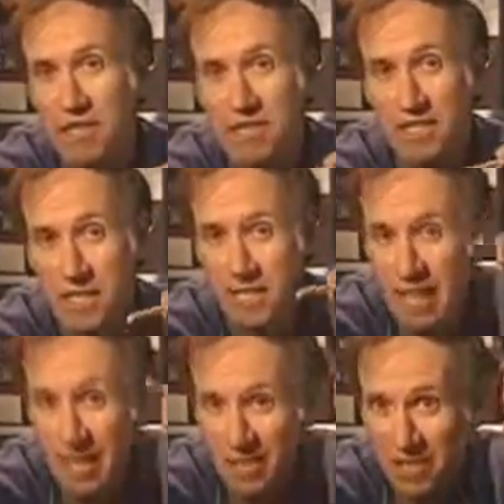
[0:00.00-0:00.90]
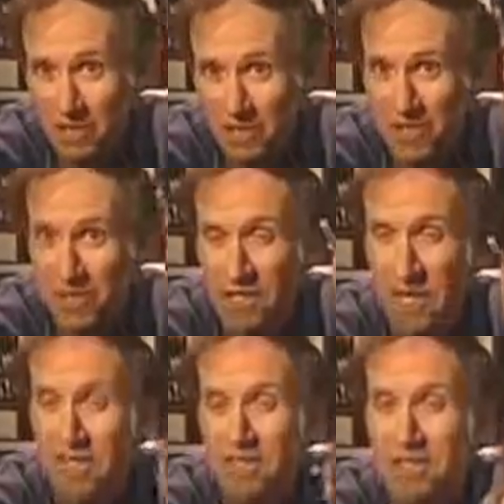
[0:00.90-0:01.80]
is that the altitude of
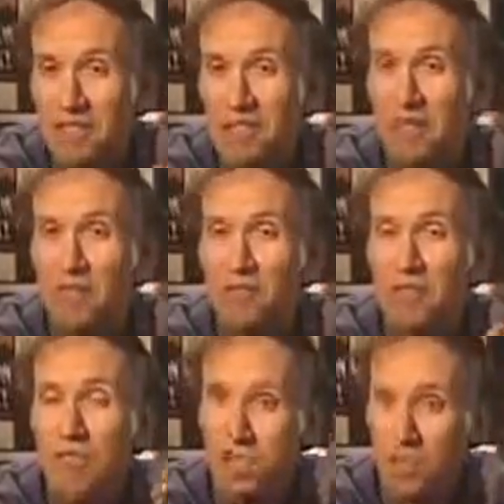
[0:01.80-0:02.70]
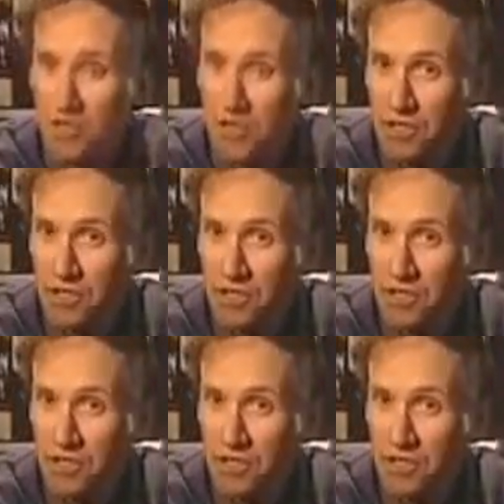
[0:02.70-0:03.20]
stars will change.